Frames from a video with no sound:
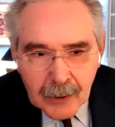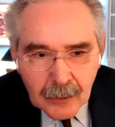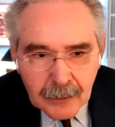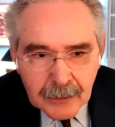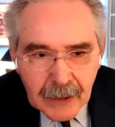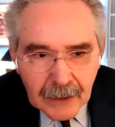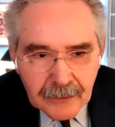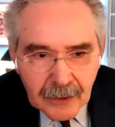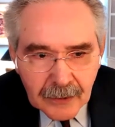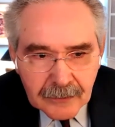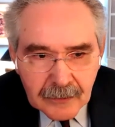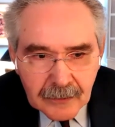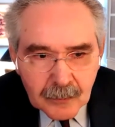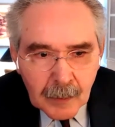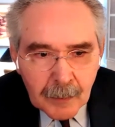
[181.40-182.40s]
we couldn't get
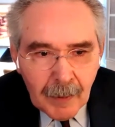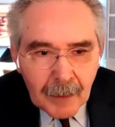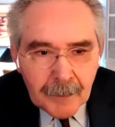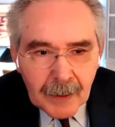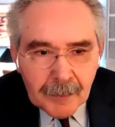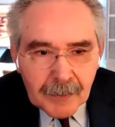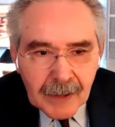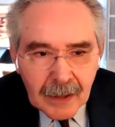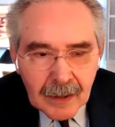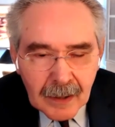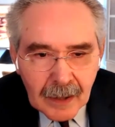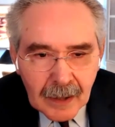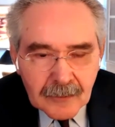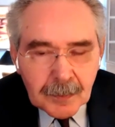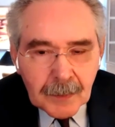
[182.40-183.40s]
justice, we might be able to get
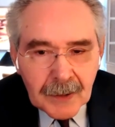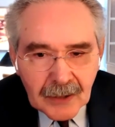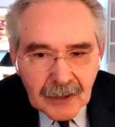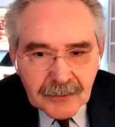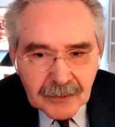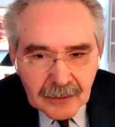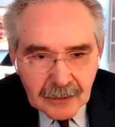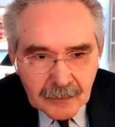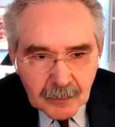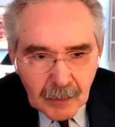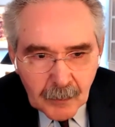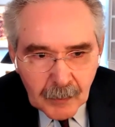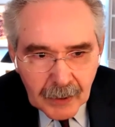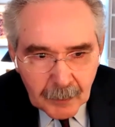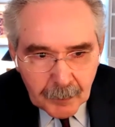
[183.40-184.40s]
an explanation, is
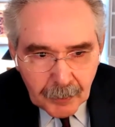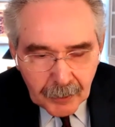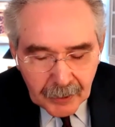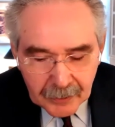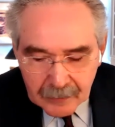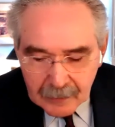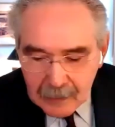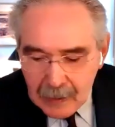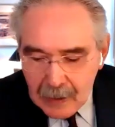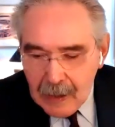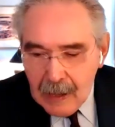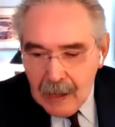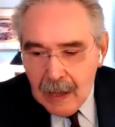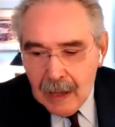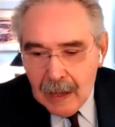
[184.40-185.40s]
one way to put it.
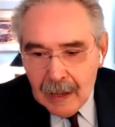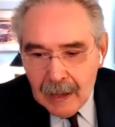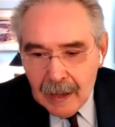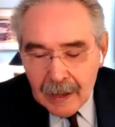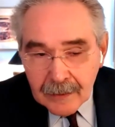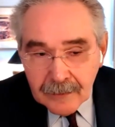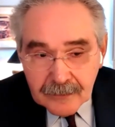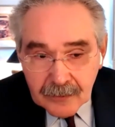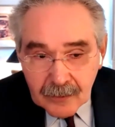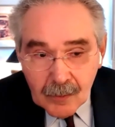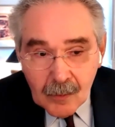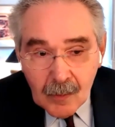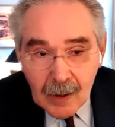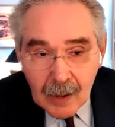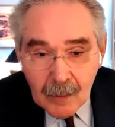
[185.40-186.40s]
And
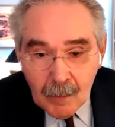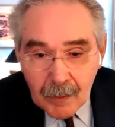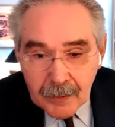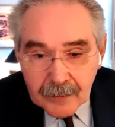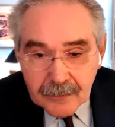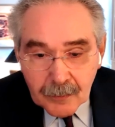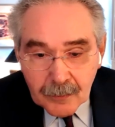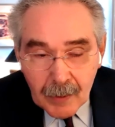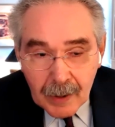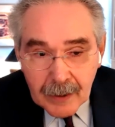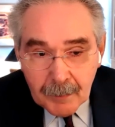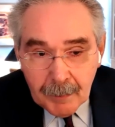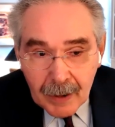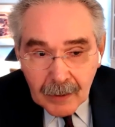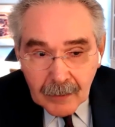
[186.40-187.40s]
so I wanted to
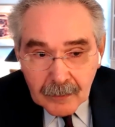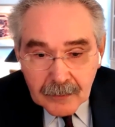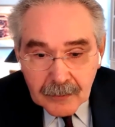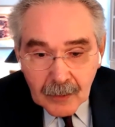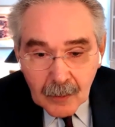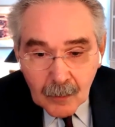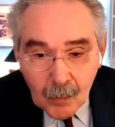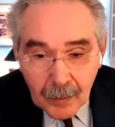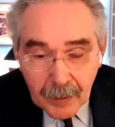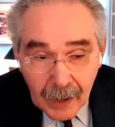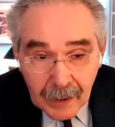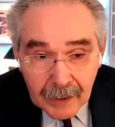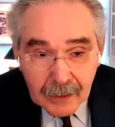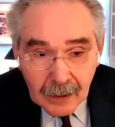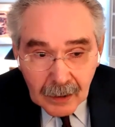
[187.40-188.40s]
write about what
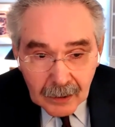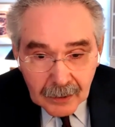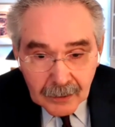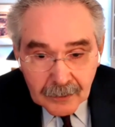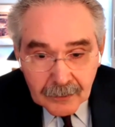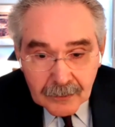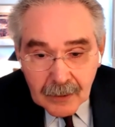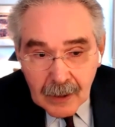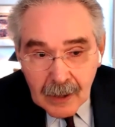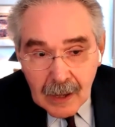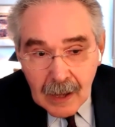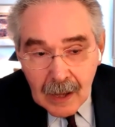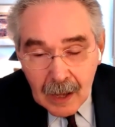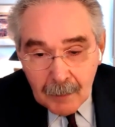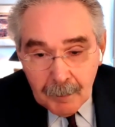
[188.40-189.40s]
I had learned
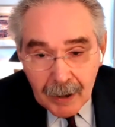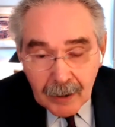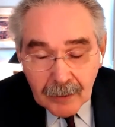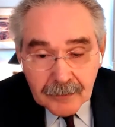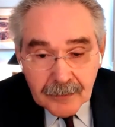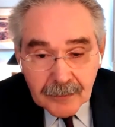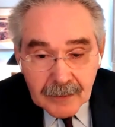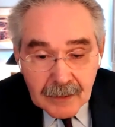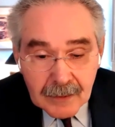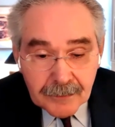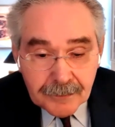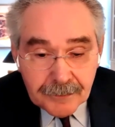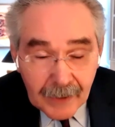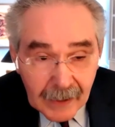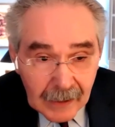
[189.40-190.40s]
about
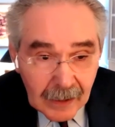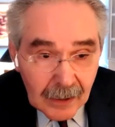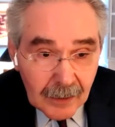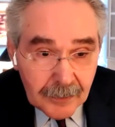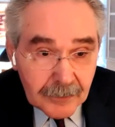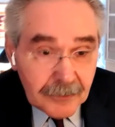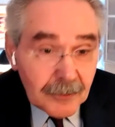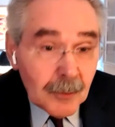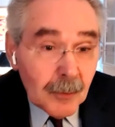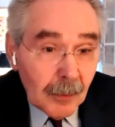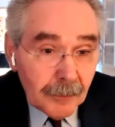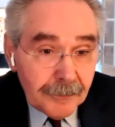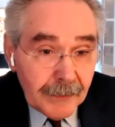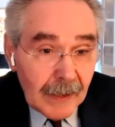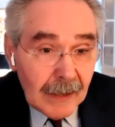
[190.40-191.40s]
the failure, the
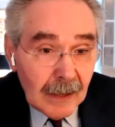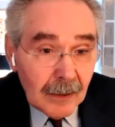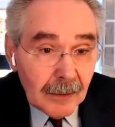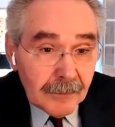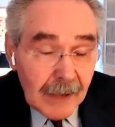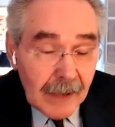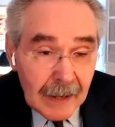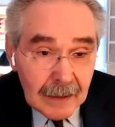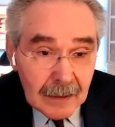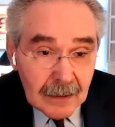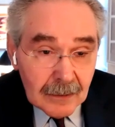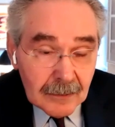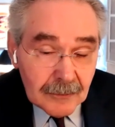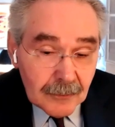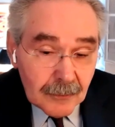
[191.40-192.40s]
dual failure of
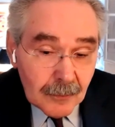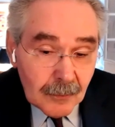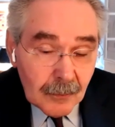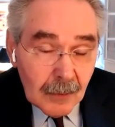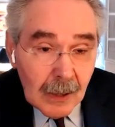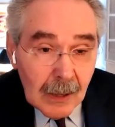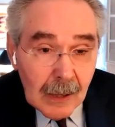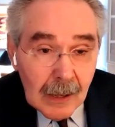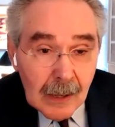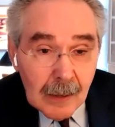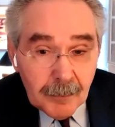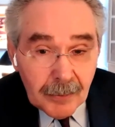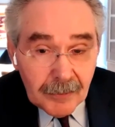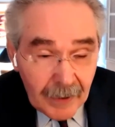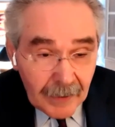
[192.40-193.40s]
Canada to
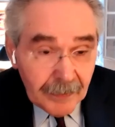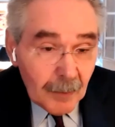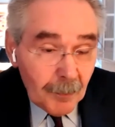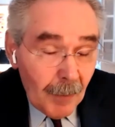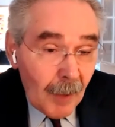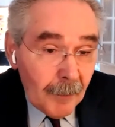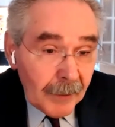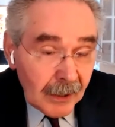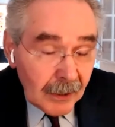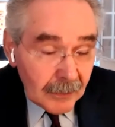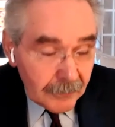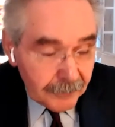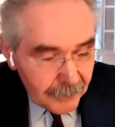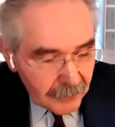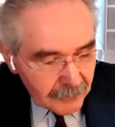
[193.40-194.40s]
prevent the bombing
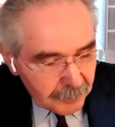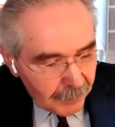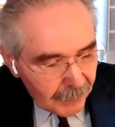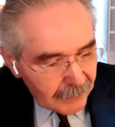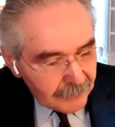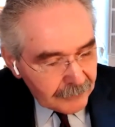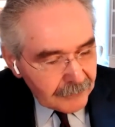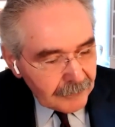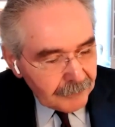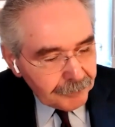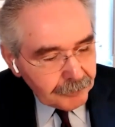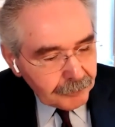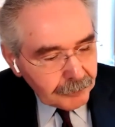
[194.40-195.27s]
in the first place